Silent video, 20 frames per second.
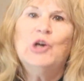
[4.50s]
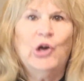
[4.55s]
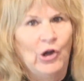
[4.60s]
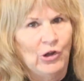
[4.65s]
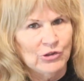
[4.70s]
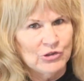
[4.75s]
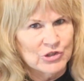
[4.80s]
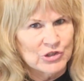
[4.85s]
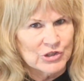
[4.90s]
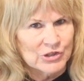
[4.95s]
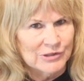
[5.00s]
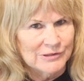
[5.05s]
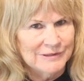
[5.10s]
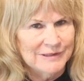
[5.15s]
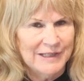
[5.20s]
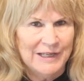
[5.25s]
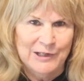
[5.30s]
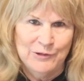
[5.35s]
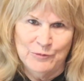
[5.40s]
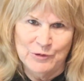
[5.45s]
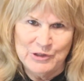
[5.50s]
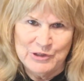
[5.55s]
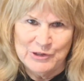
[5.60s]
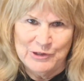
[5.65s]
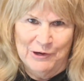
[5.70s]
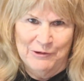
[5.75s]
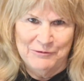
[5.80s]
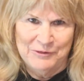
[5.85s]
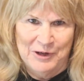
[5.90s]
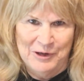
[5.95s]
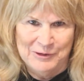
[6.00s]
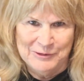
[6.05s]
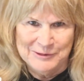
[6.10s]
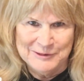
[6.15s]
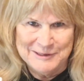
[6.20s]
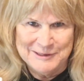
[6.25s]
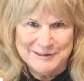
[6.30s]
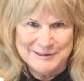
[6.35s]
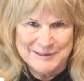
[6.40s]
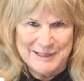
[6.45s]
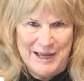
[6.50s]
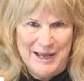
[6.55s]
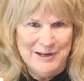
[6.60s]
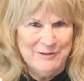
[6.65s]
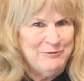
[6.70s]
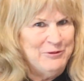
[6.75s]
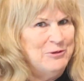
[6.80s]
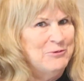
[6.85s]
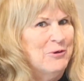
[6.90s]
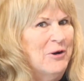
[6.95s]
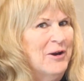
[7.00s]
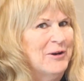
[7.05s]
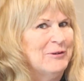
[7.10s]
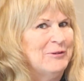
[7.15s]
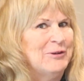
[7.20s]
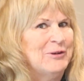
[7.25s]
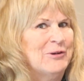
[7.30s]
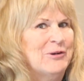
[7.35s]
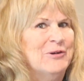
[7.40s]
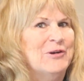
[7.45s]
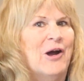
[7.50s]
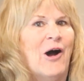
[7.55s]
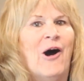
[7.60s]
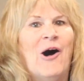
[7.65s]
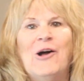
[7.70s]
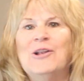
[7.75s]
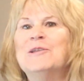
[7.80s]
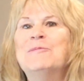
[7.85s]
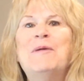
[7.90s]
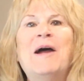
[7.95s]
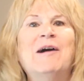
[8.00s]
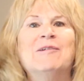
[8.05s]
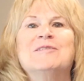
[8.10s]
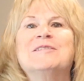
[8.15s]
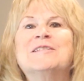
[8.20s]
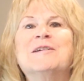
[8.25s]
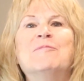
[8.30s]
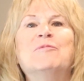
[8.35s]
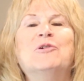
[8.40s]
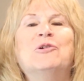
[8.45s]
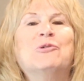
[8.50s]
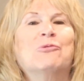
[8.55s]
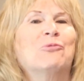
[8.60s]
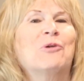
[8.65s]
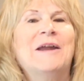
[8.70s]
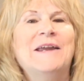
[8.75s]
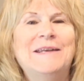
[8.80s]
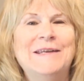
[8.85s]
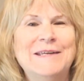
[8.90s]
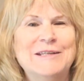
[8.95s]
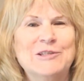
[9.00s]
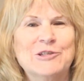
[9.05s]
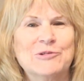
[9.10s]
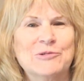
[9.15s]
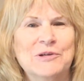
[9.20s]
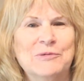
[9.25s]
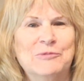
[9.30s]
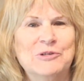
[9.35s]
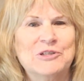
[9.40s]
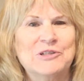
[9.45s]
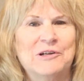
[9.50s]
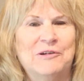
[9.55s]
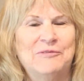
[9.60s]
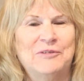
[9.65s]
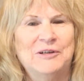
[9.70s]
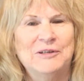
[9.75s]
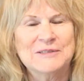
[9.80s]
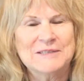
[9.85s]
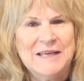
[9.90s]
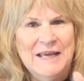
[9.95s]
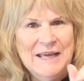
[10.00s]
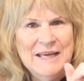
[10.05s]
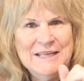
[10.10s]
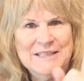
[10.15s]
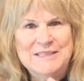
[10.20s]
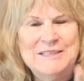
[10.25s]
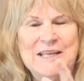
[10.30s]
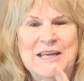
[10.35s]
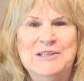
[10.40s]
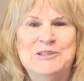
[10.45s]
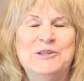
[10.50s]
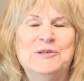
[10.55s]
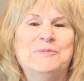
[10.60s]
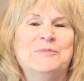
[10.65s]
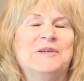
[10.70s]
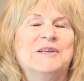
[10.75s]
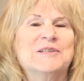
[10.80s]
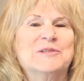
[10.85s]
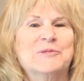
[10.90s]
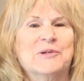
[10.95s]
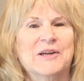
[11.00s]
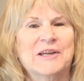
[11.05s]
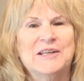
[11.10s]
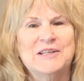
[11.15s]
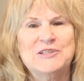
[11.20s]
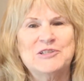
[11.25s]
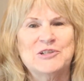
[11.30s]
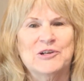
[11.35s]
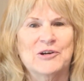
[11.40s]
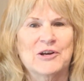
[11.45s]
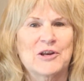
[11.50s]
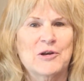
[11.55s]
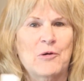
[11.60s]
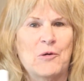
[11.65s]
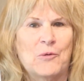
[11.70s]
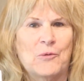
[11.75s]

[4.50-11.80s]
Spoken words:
culture in Wichita Falls. And if you want to learn all about some great history in Wichita Falls, stay tuned because we're getting started